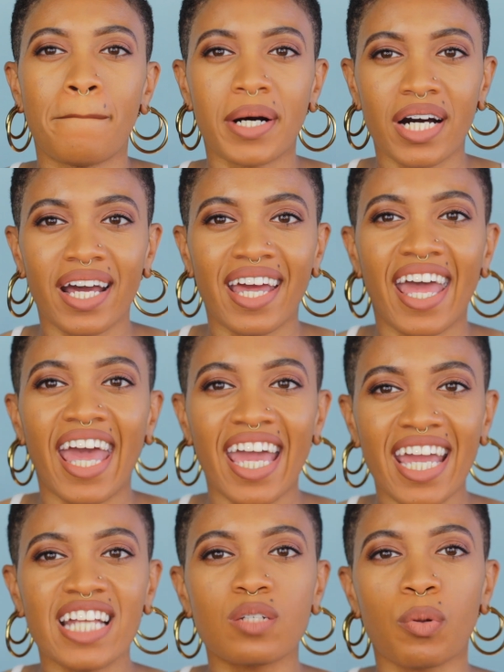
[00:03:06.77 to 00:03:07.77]
But
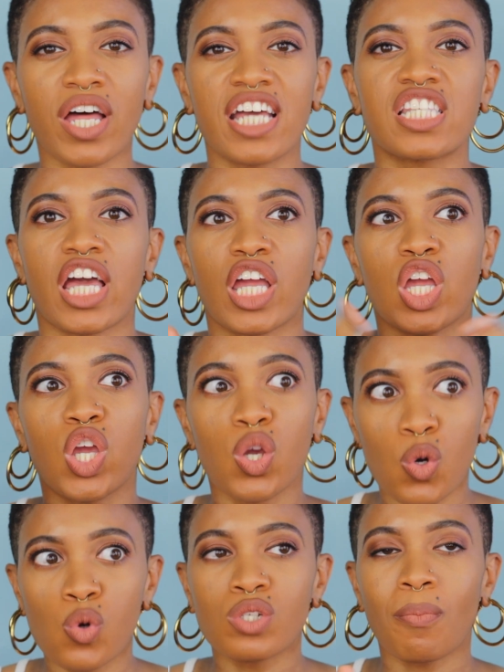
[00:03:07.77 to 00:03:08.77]
age plays a
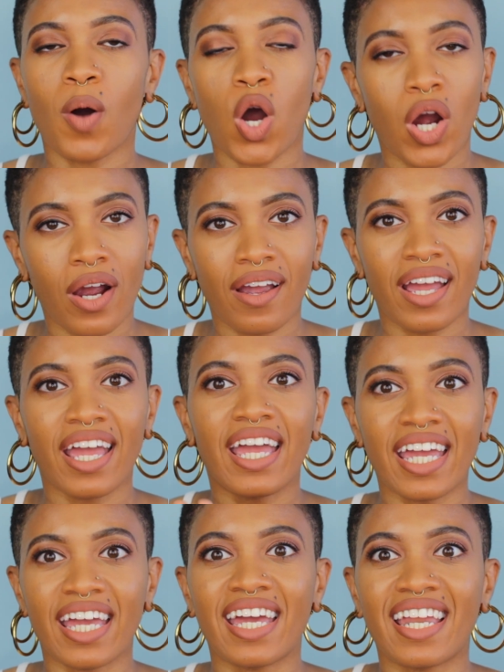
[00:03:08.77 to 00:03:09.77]
huge part
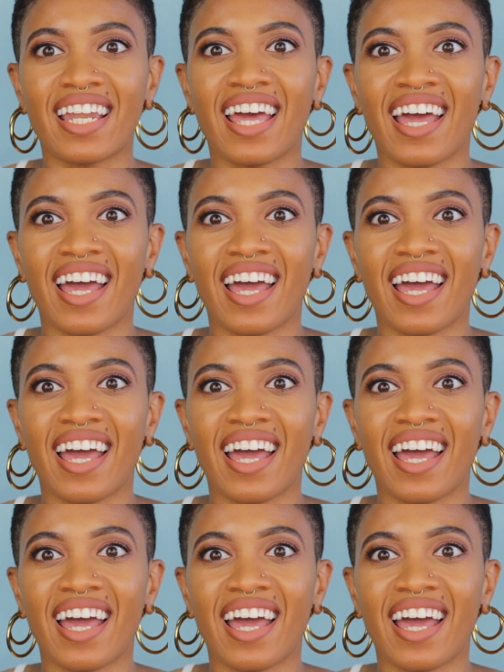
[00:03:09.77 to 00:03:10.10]
in,